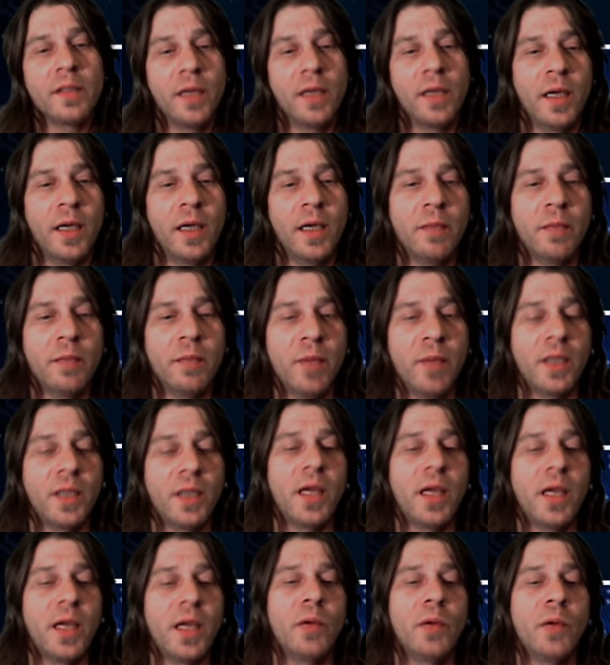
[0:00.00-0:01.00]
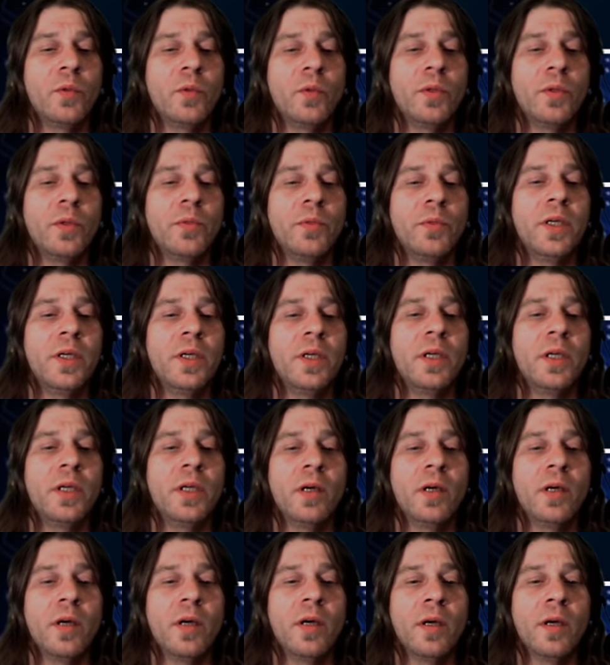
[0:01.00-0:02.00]
And mainnet will be
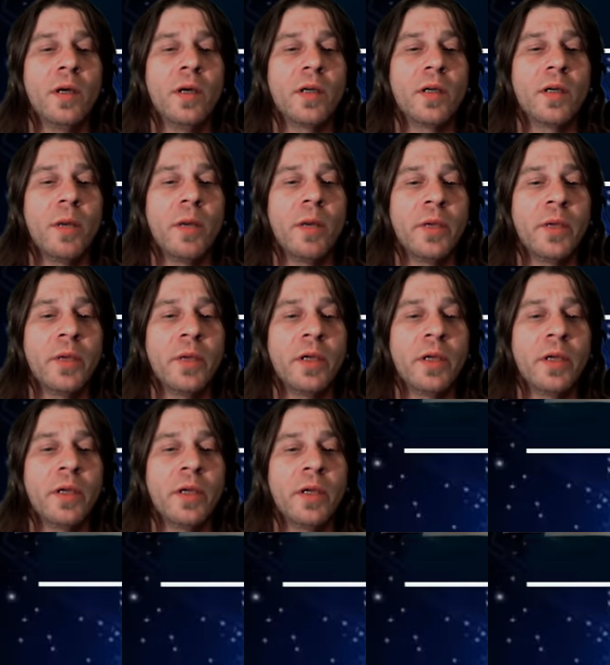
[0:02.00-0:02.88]
coming